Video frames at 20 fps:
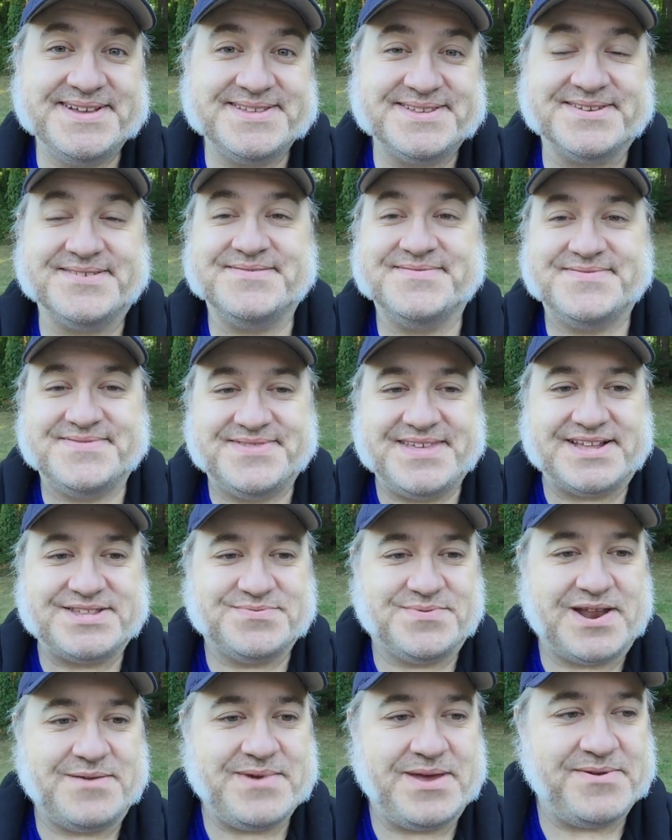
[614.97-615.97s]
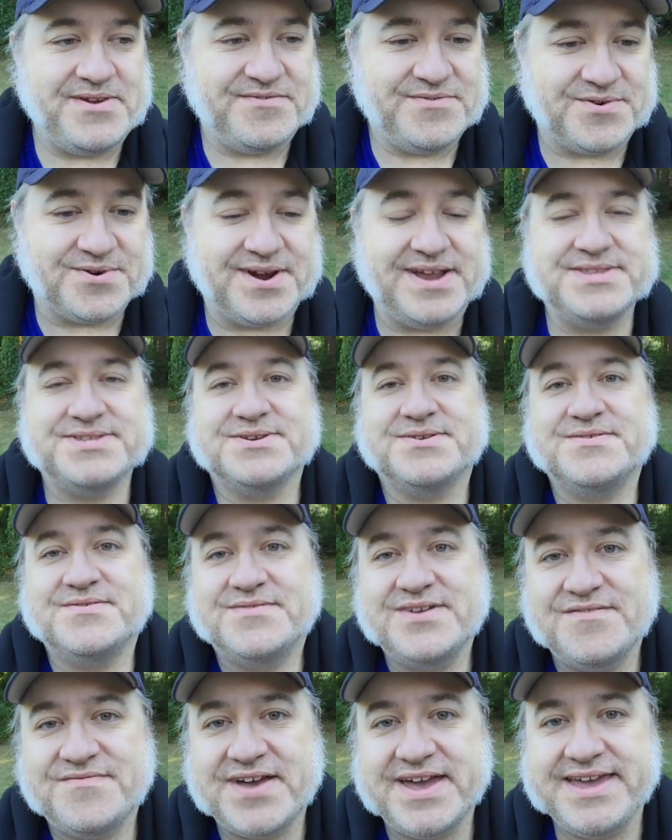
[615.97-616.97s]
So that's what I'm aiming for. And
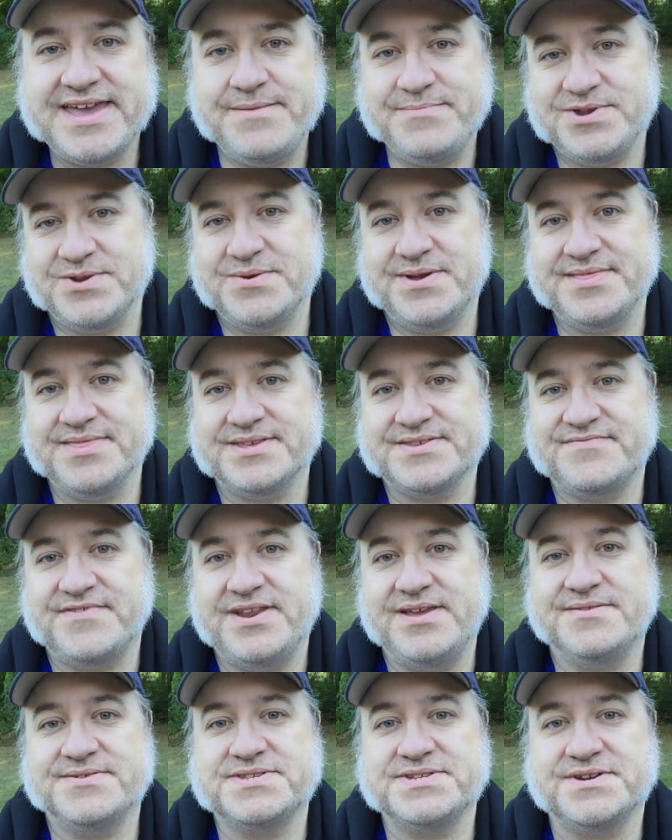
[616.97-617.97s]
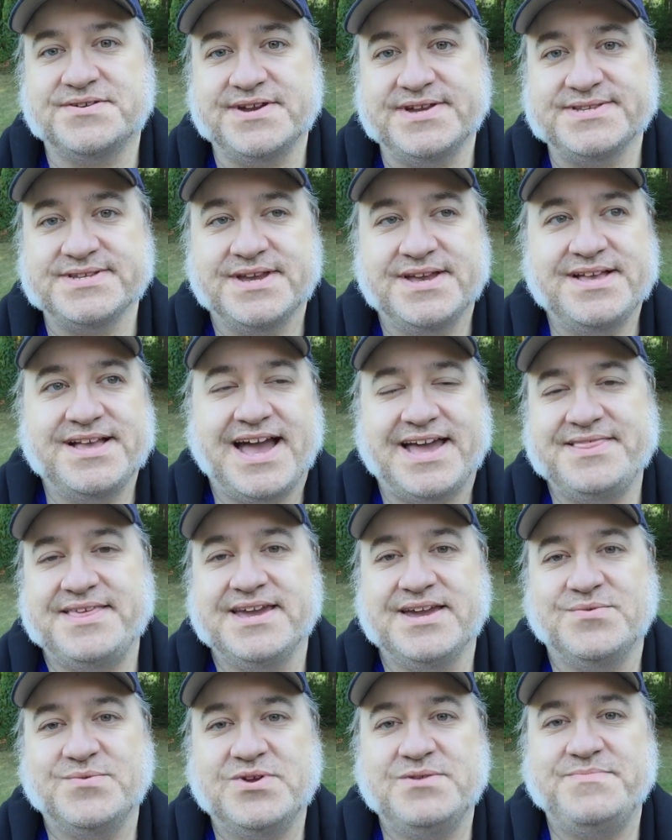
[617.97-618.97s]
so if I keep doing this video series, I
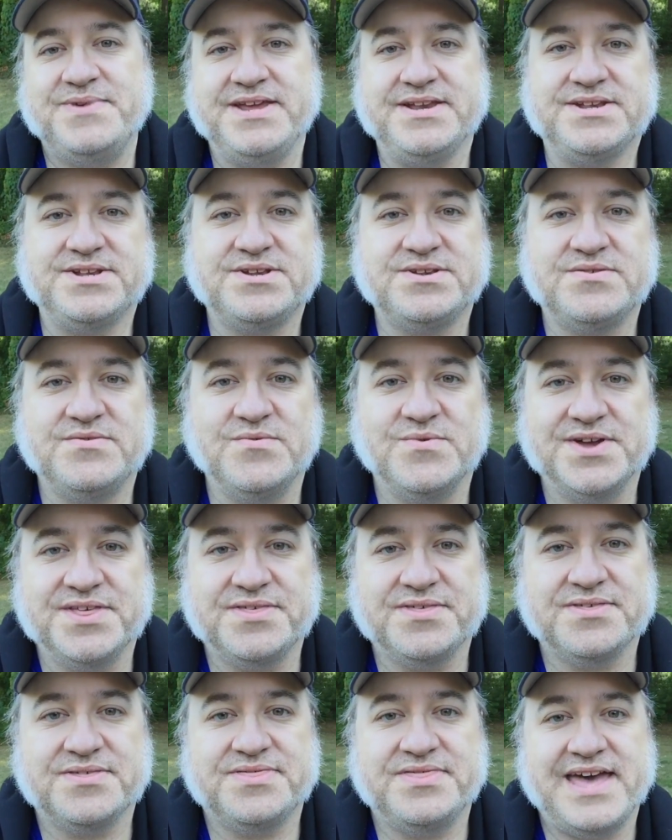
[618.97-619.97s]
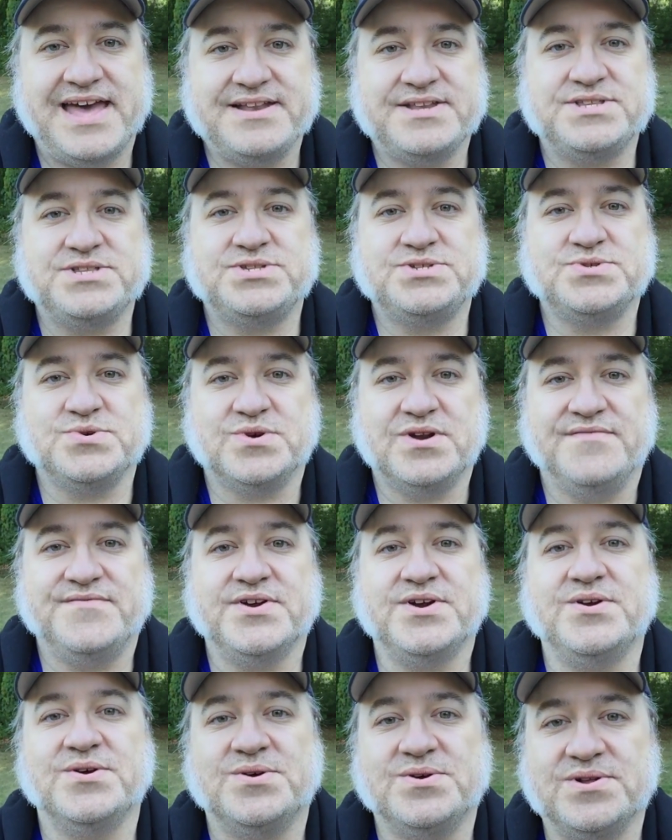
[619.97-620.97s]
think it would be with that sort of
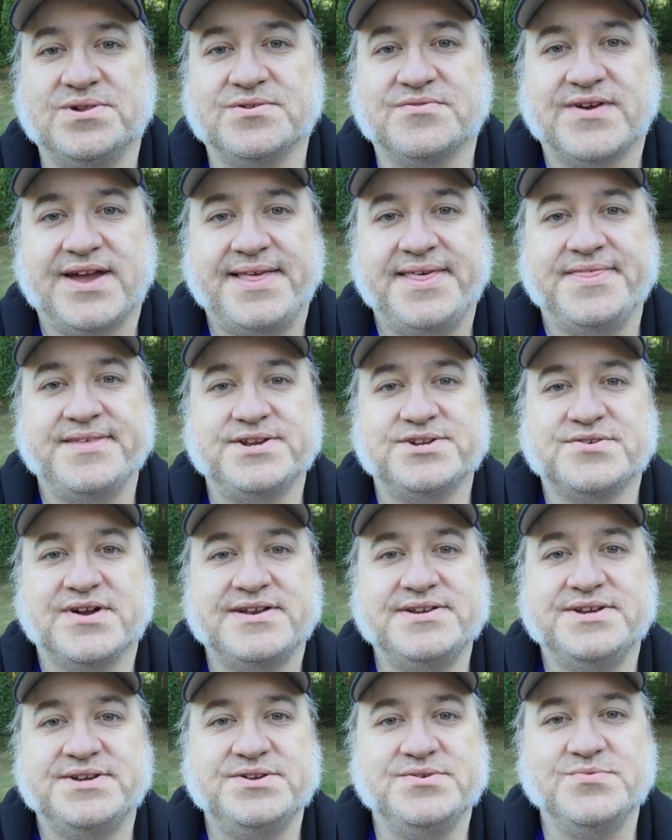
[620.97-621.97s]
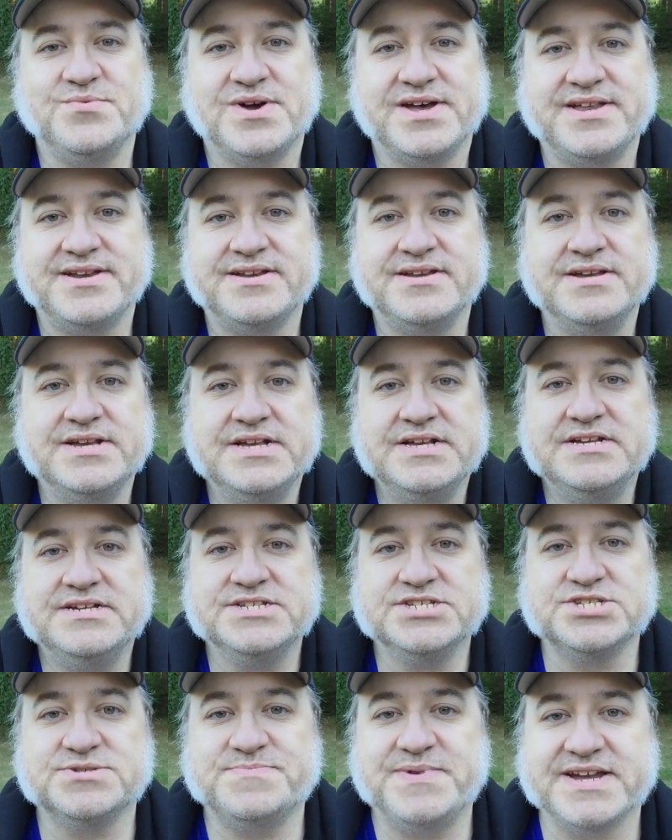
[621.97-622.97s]
a goal, rather than trying to do one
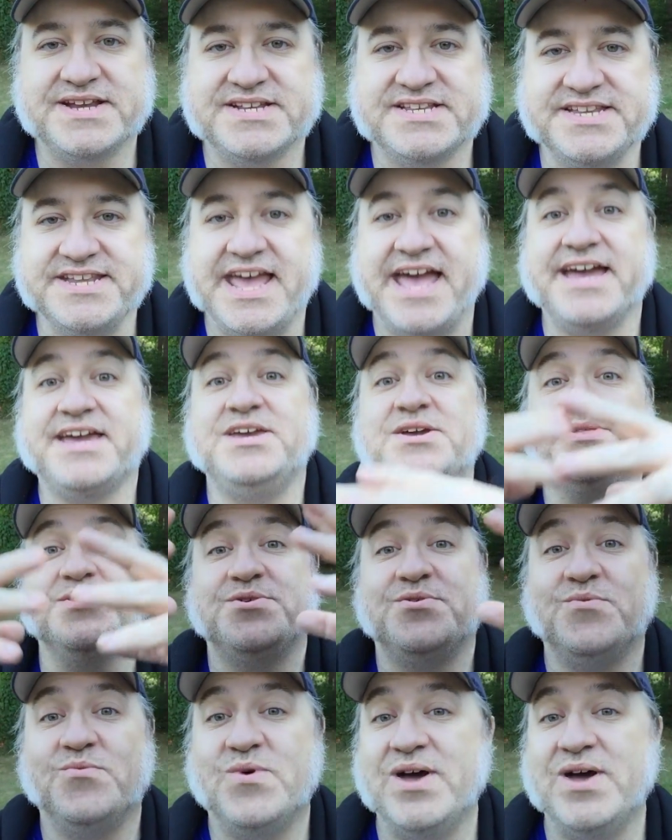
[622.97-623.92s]
spectacular,